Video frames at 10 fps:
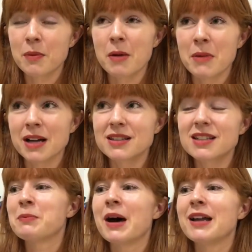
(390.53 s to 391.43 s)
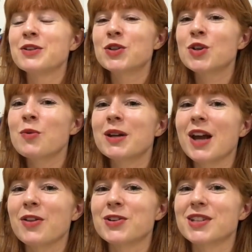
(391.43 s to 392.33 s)
a must, but so many
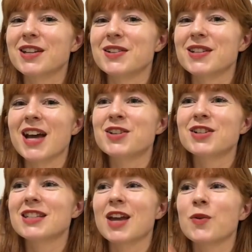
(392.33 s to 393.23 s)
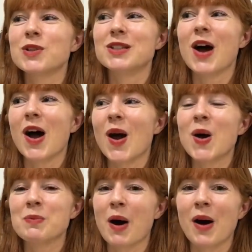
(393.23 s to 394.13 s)
other skills. I just like was not
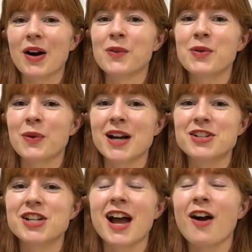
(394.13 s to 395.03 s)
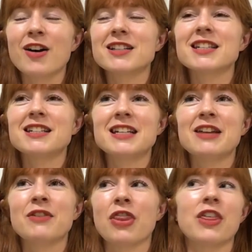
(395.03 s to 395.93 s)
on par with YG. I honestly didn't
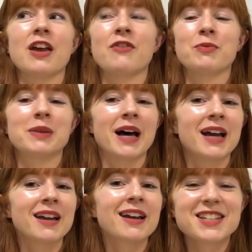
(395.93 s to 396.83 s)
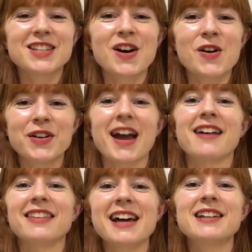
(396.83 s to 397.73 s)
even think of applying. So yeah,
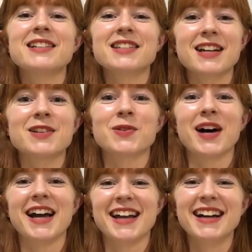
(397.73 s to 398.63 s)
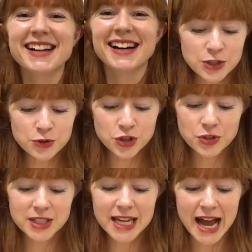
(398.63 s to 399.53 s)
that is why. So
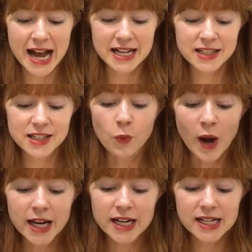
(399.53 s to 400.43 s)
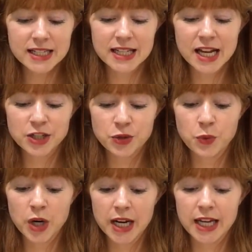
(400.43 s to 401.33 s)
Josie asked, why did I decide to
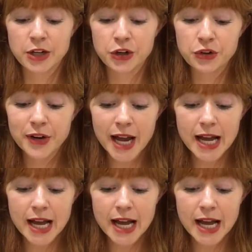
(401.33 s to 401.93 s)
work in Korea